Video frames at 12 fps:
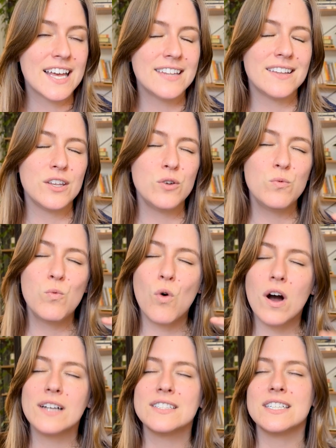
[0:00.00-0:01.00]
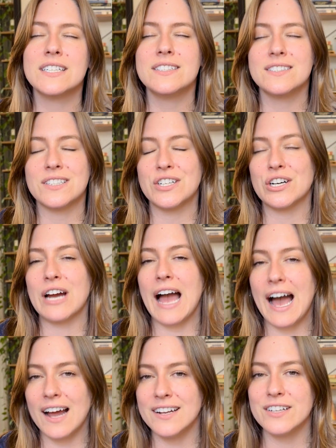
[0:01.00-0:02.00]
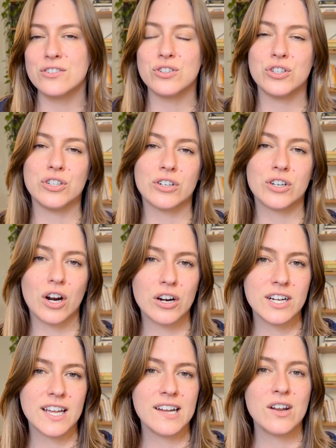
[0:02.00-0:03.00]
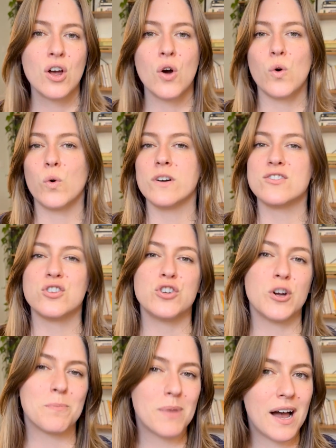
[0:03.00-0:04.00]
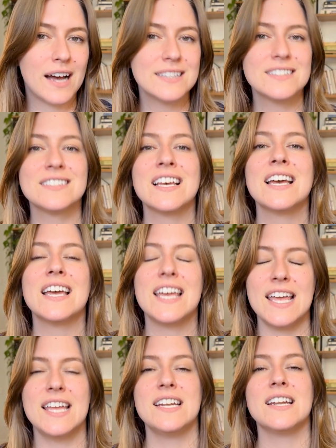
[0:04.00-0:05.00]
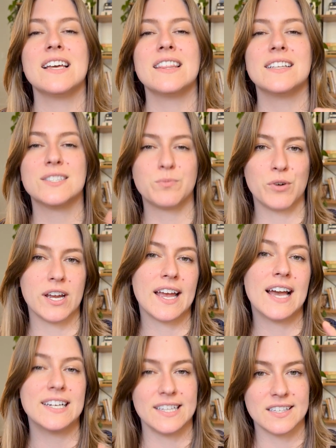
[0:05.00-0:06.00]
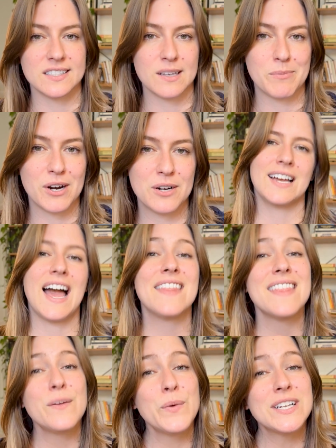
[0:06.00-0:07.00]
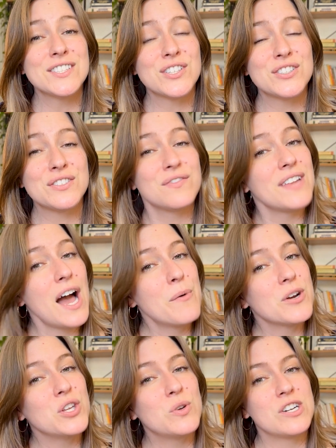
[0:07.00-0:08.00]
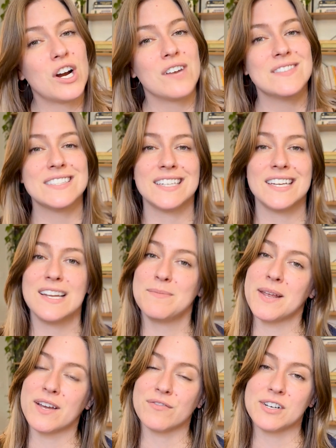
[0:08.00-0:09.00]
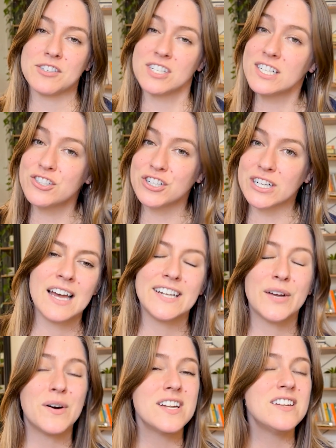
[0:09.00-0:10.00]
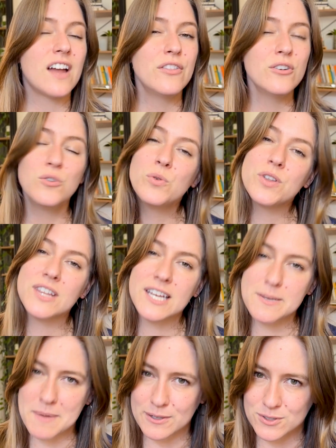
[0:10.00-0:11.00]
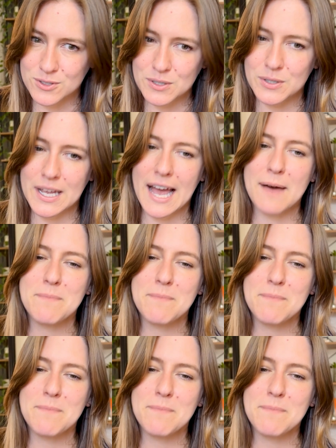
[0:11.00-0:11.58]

that you want to consider adding to your garden or to your pots in the spring and in the summer. And then when it starts to flower, you can harvest it and make a fresh tincture. Now, another cool thing about skullcap